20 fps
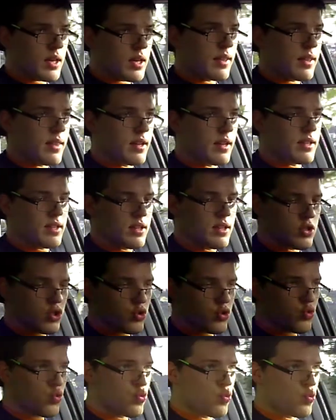Nothing
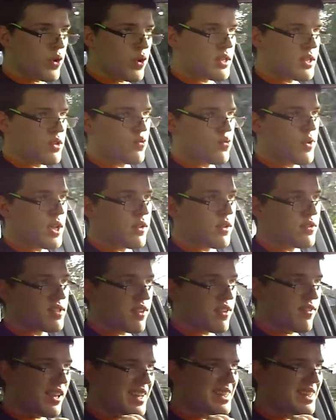squeaks and rattles. They've
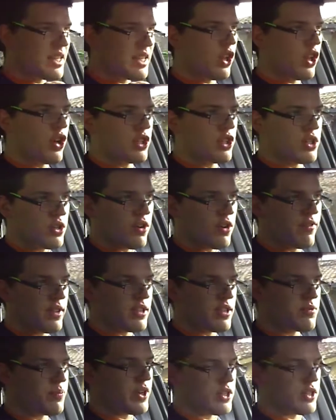learned a lot over
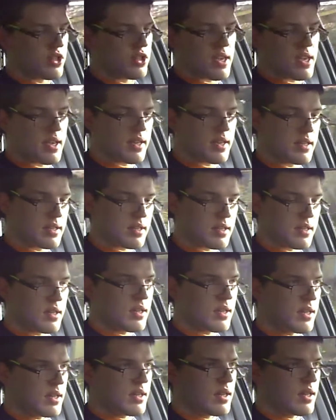these past years.
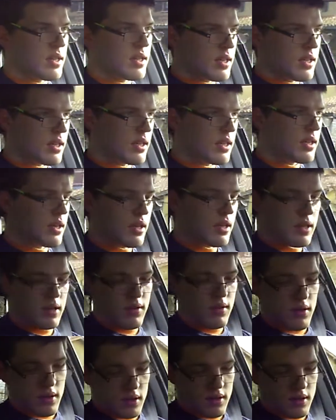
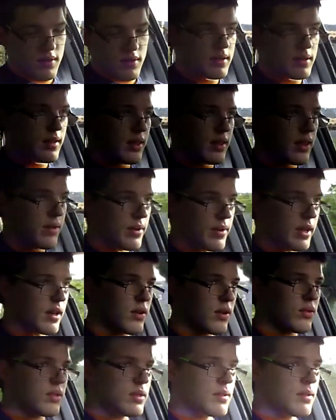There we go,
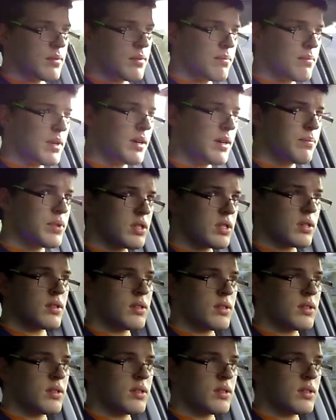bumps.